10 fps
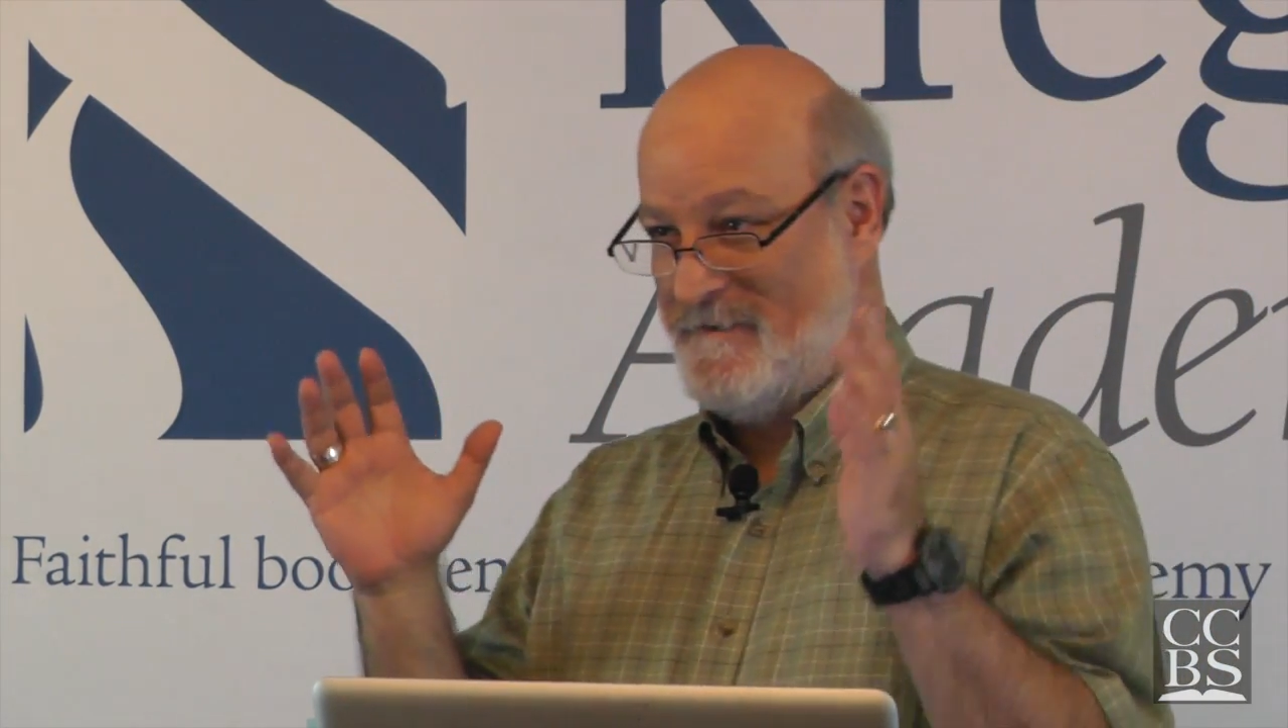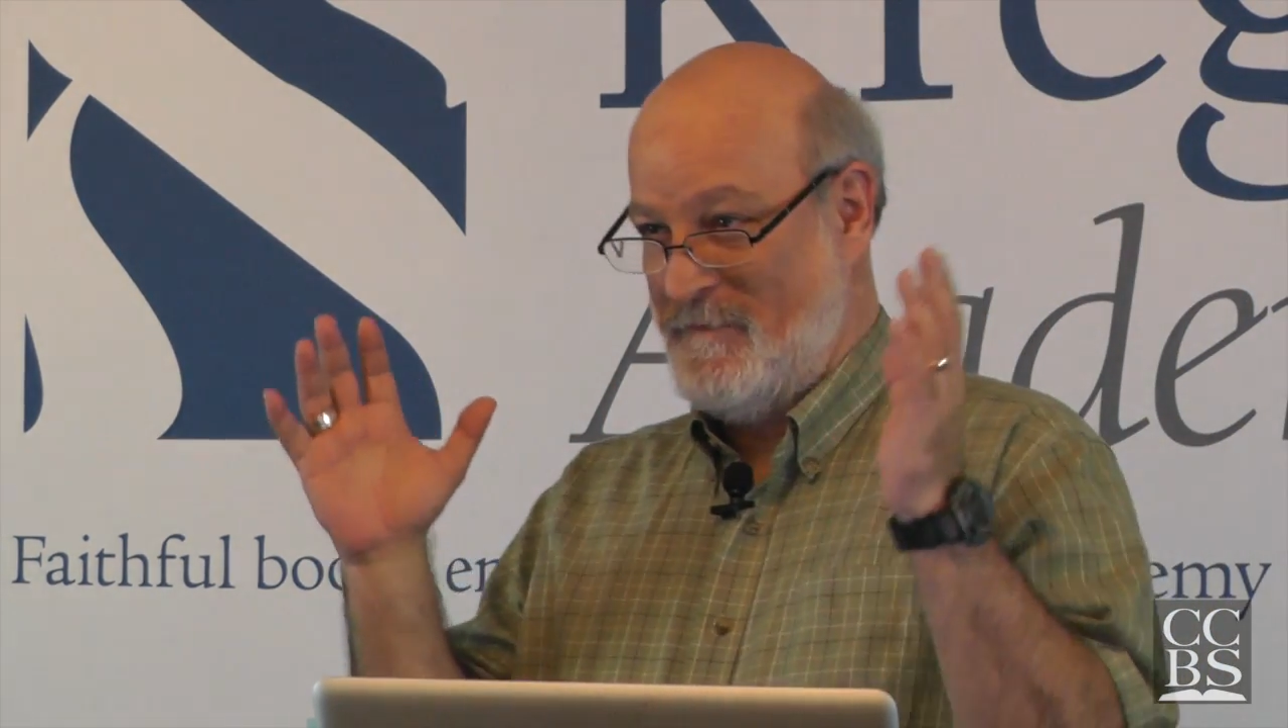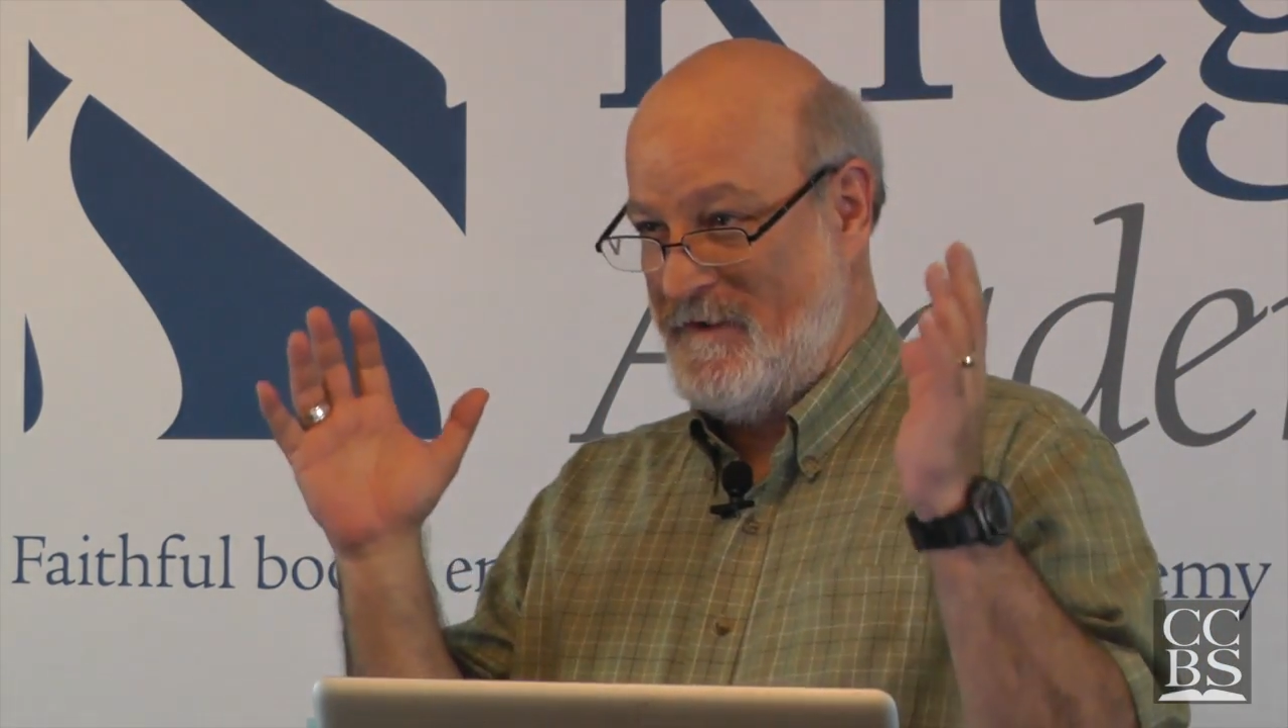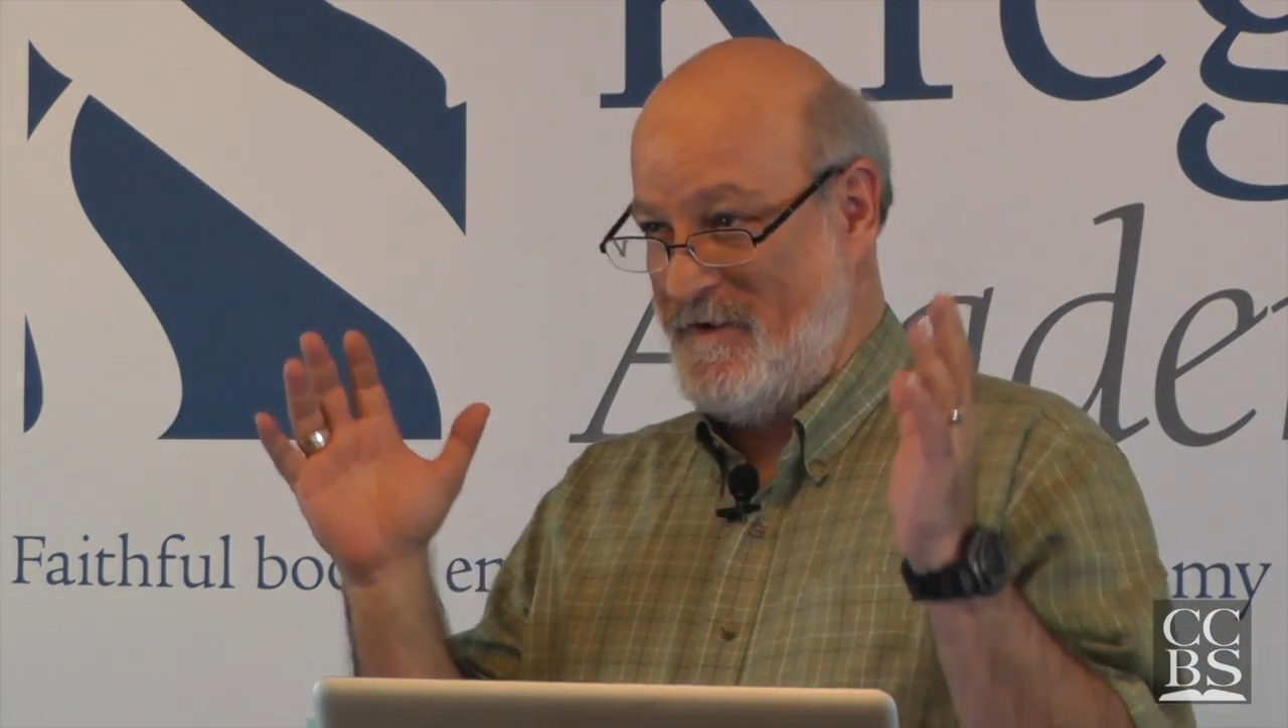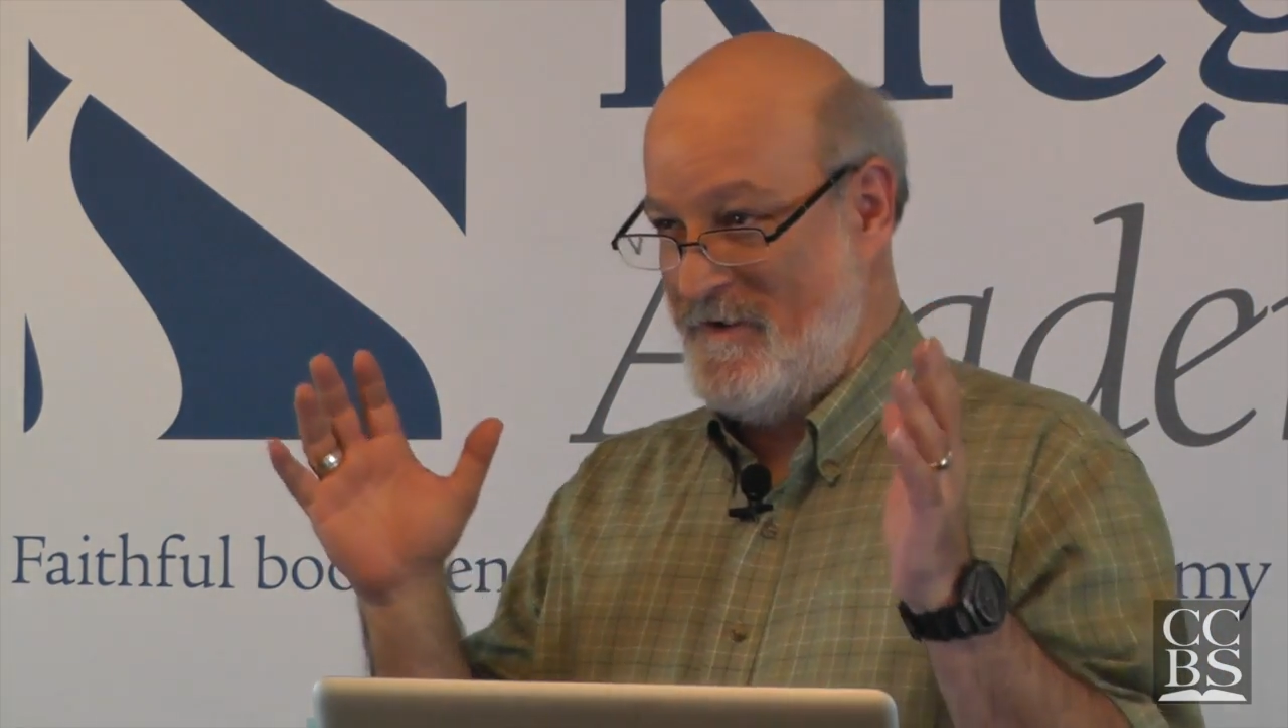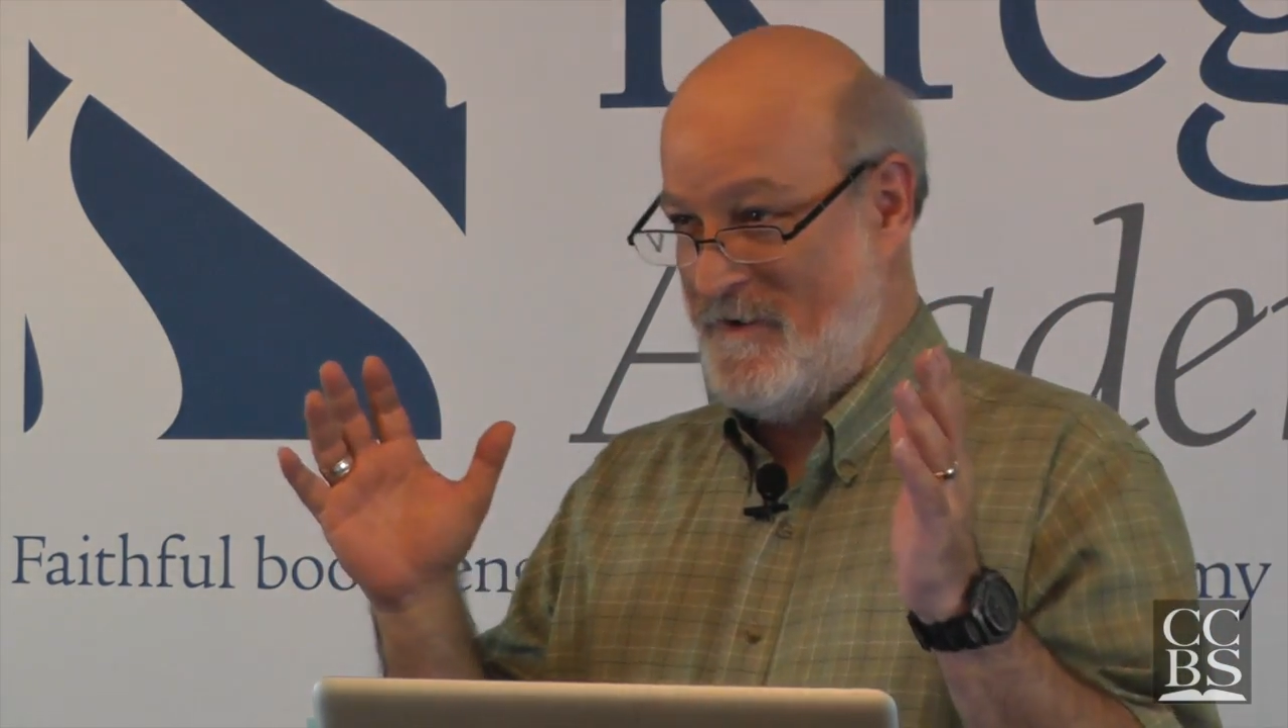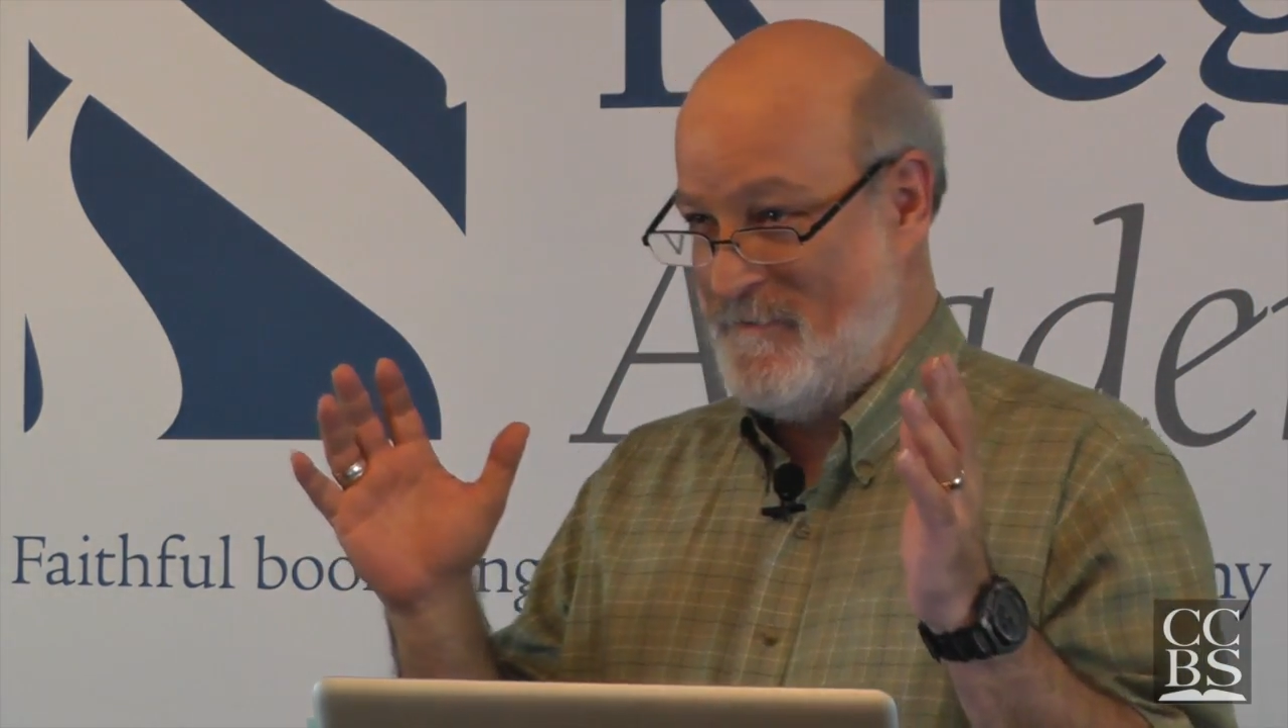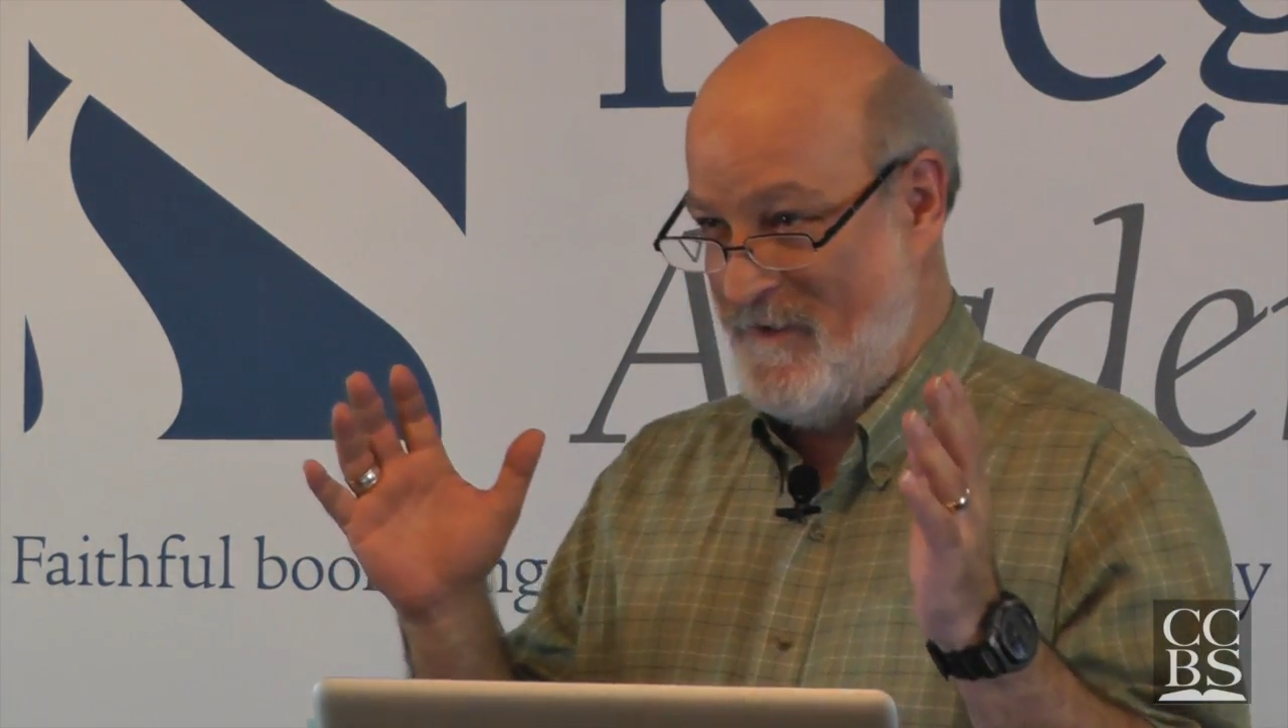to pick on Herb.